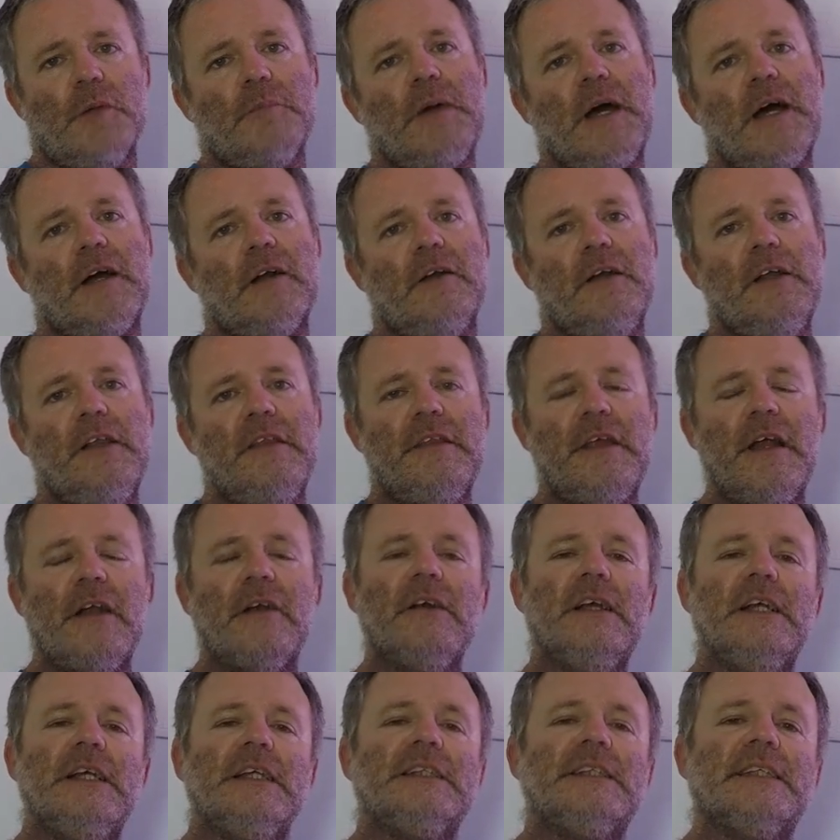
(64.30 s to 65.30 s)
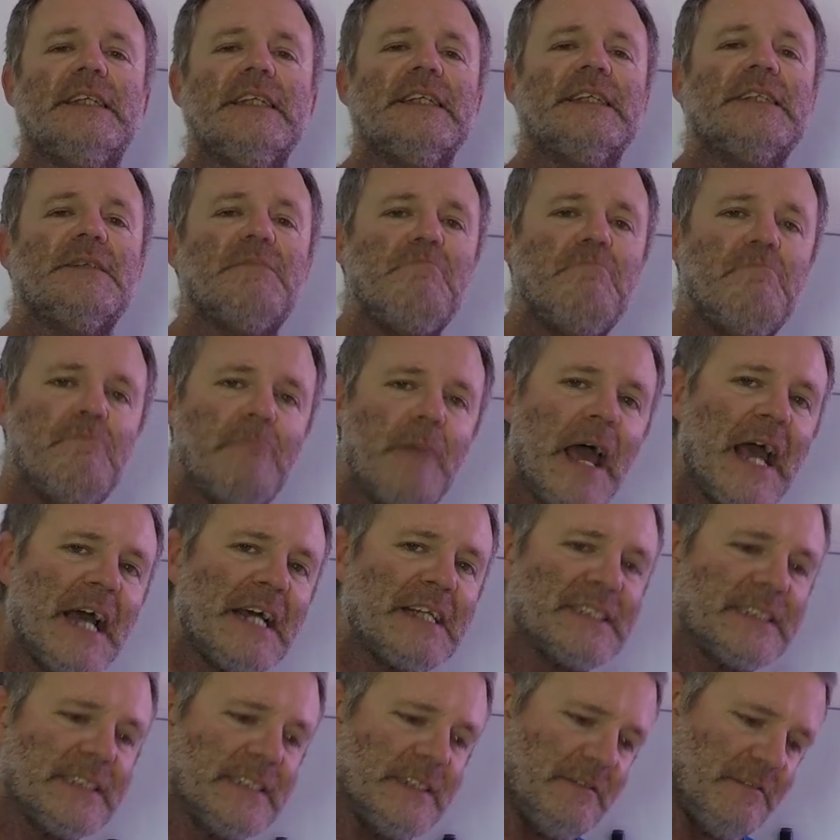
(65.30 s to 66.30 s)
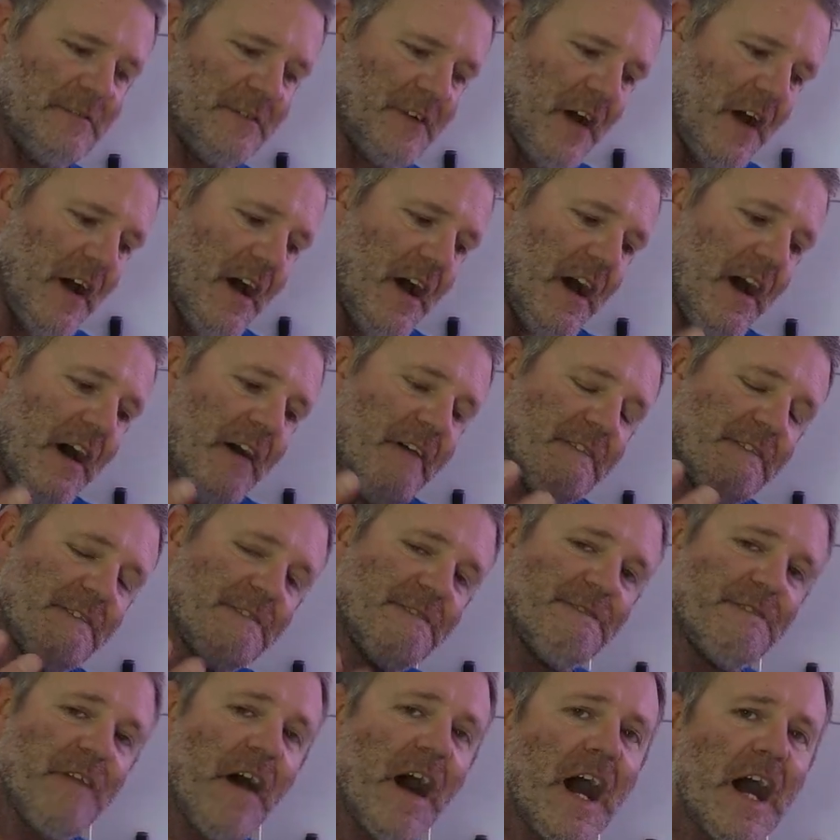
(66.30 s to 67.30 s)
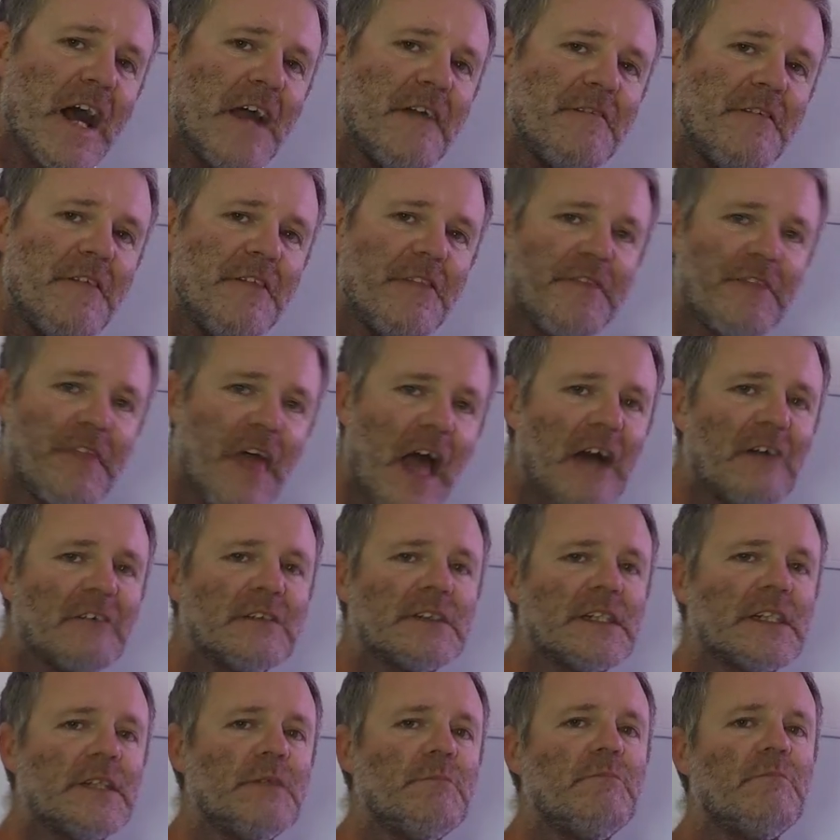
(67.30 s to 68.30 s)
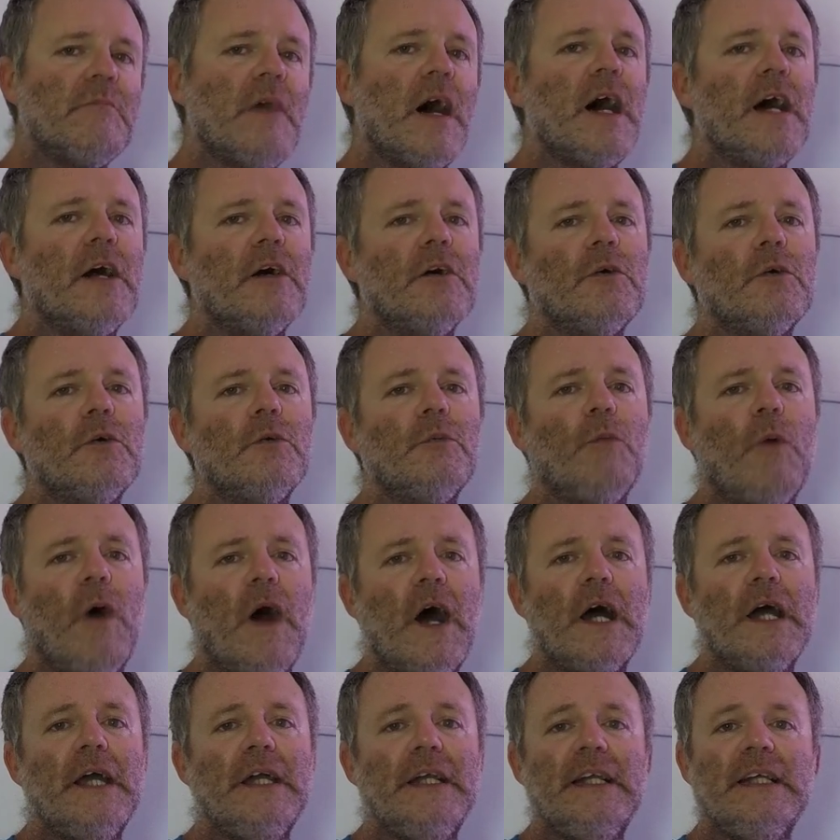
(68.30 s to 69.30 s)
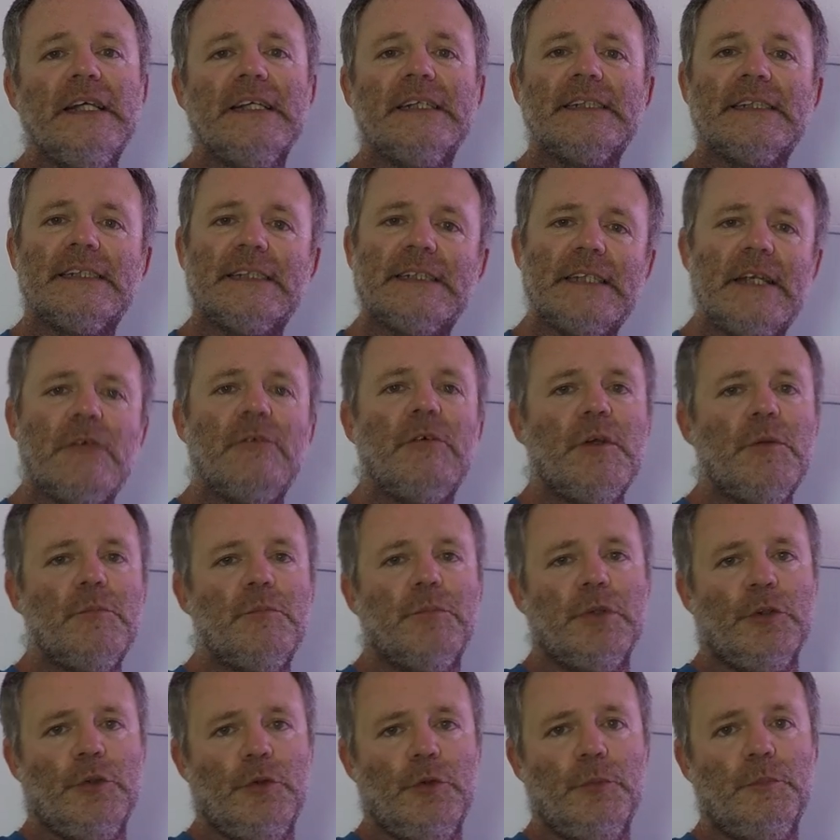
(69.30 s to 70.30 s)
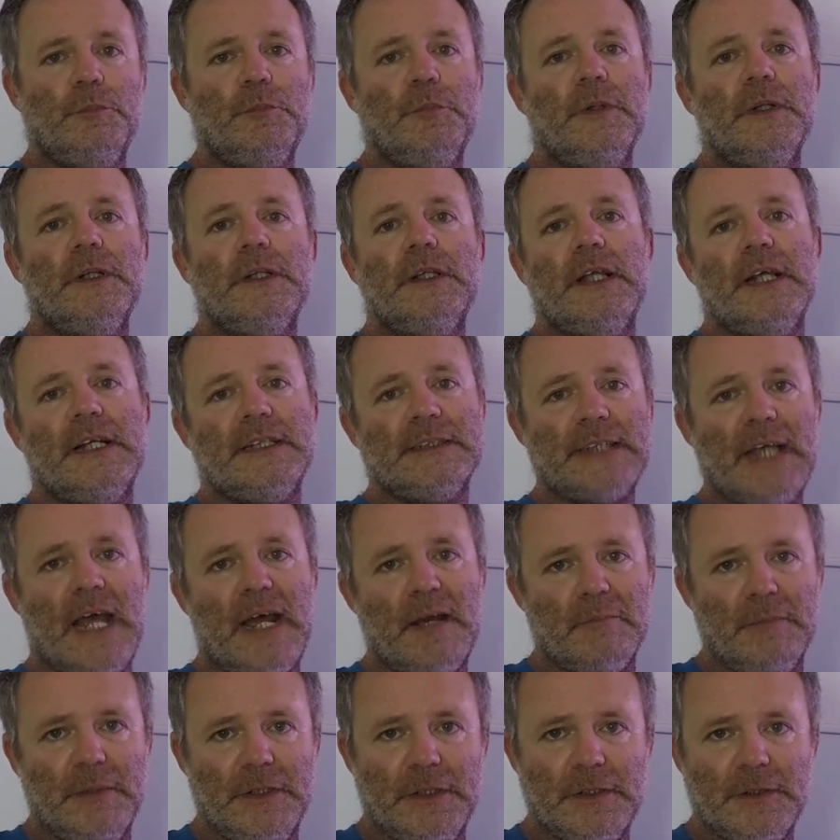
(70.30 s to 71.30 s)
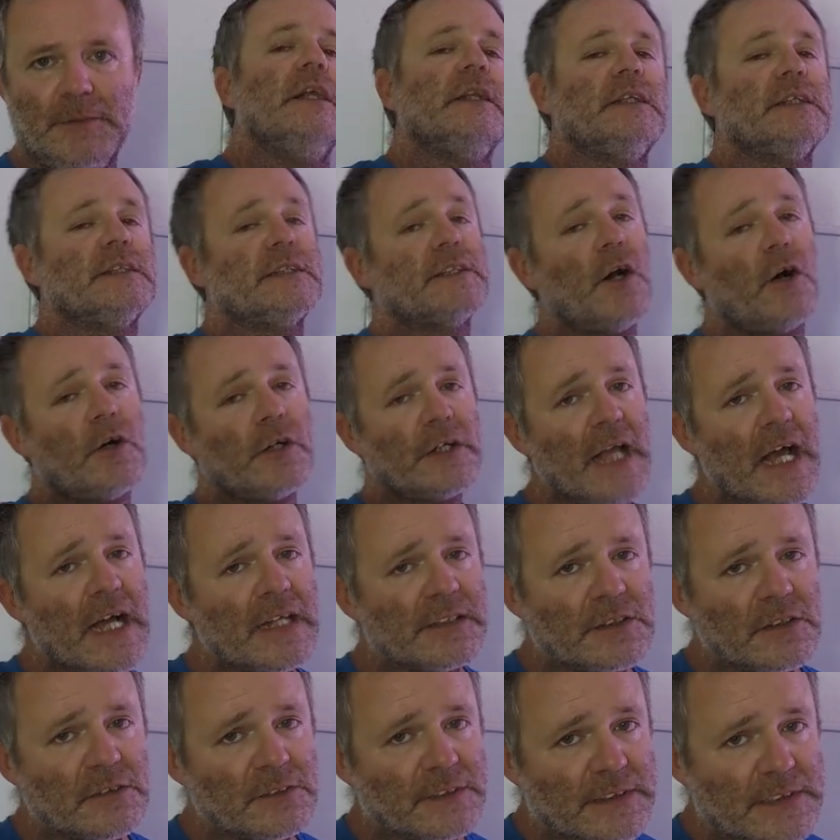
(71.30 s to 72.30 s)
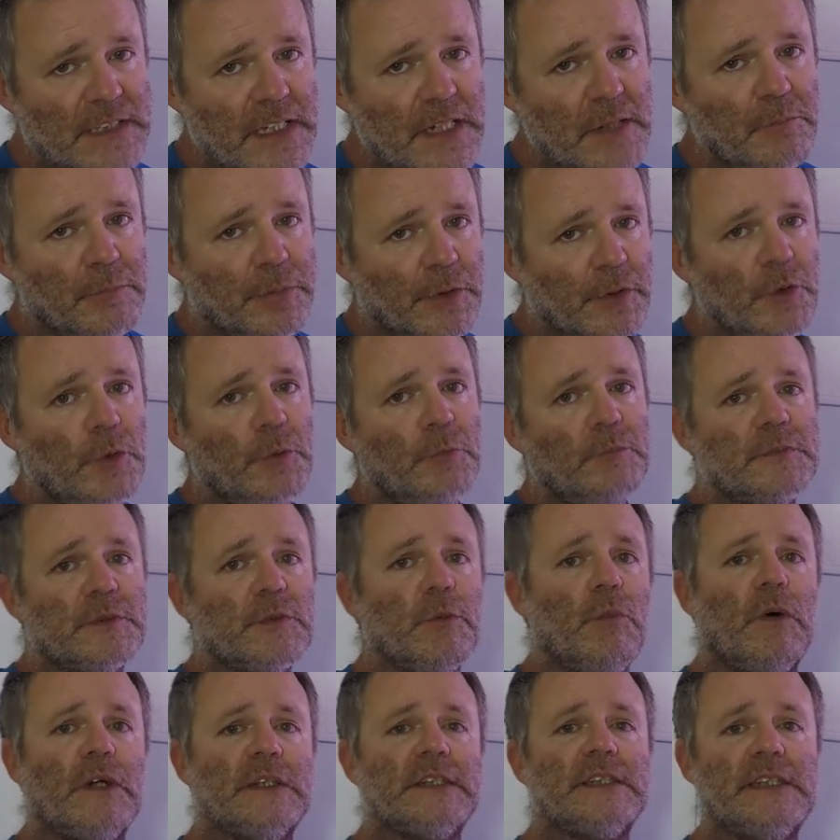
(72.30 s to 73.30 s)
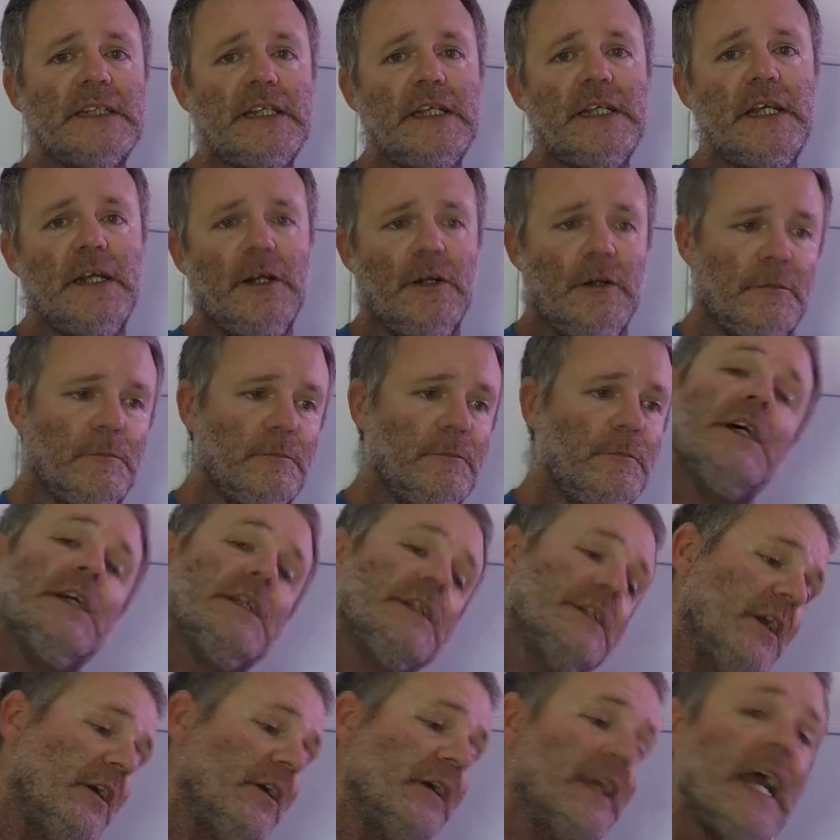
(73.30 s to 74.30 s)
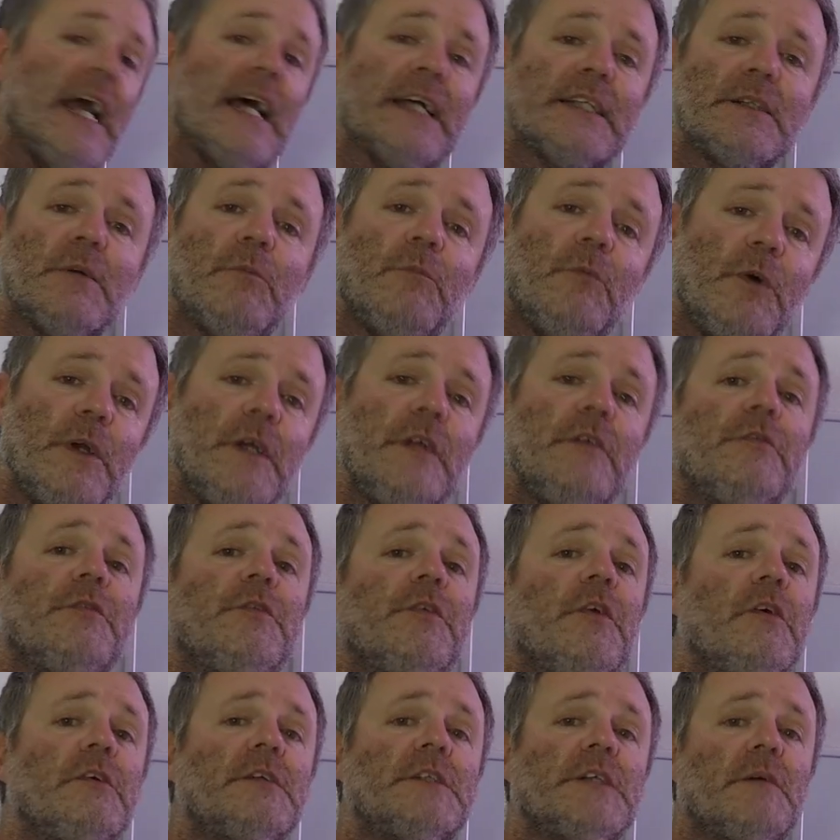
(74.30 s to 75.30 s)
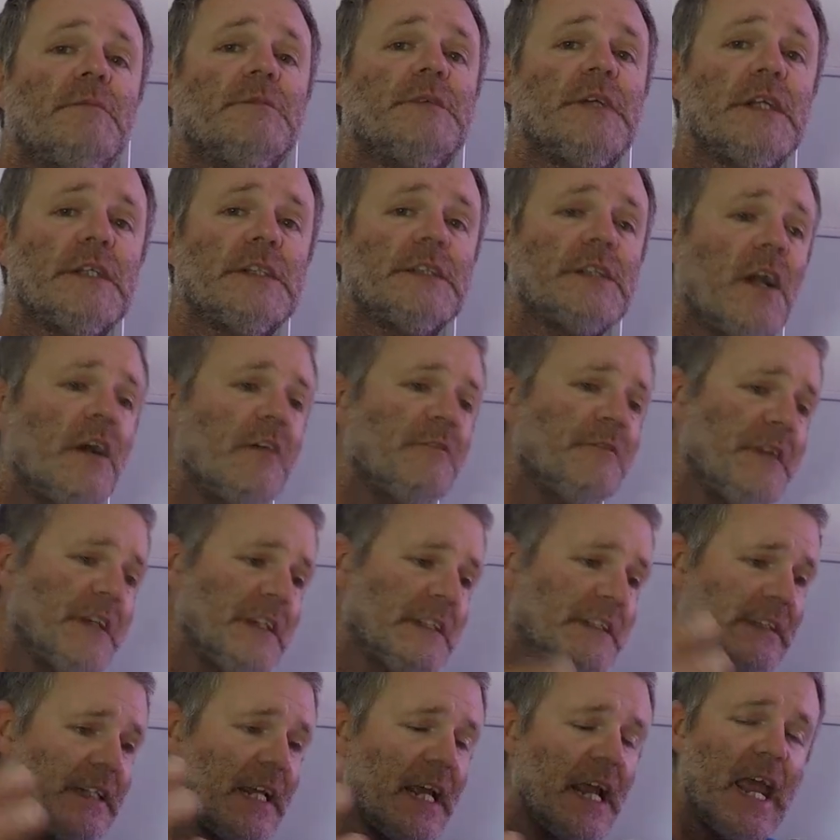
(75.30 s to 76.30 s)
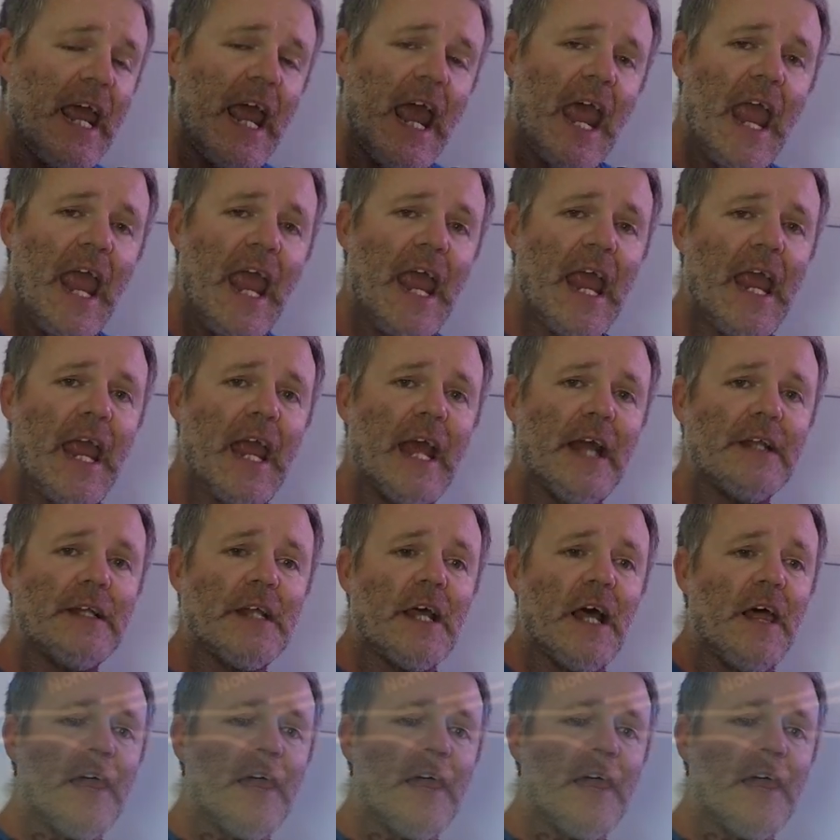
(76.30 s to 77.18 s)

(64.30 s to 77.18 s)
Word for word: about it, there is this massive 5,000 mile wide seaweed plume that has happened. The Sargasso Sea blooms once a year. Sargassum weed floats up to the surface and